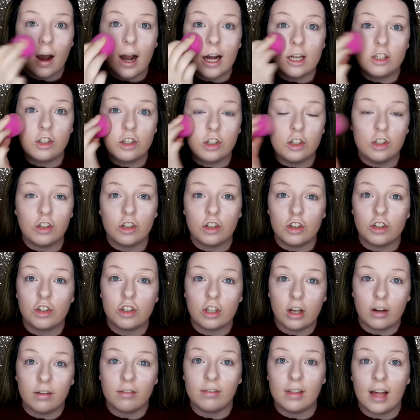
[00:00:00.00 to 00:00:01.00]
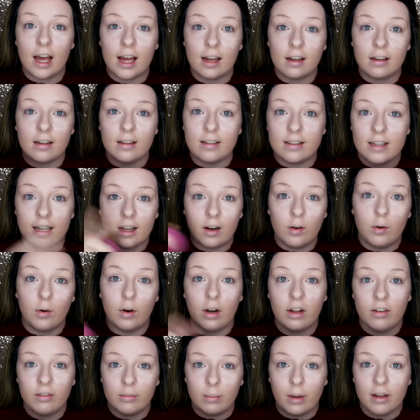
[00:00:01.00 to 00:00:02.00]
I do just shove that concealer
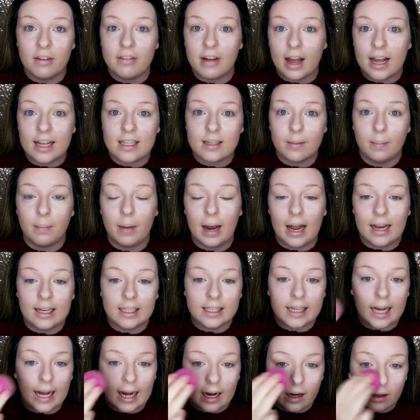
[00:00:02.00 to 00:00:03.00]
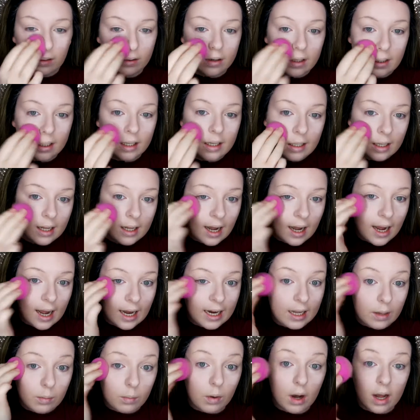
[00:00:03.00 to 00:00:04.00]
all over my face and blend it out
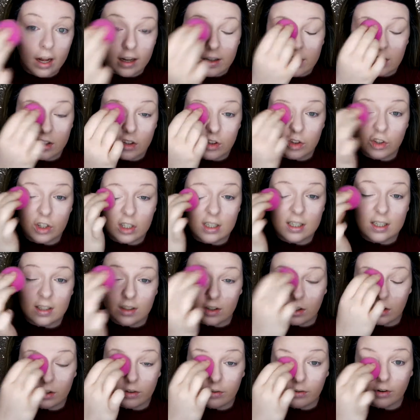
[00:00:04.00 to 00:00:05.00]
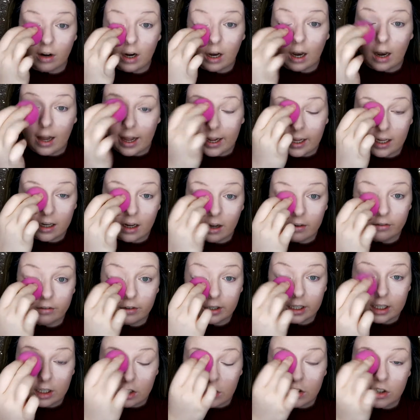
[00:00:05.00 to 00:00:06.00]
and it works just as good for a light
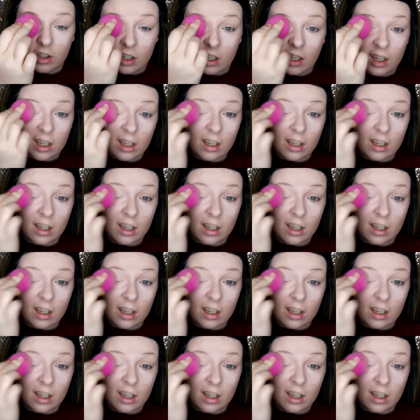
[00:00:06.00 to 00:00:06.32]
coverage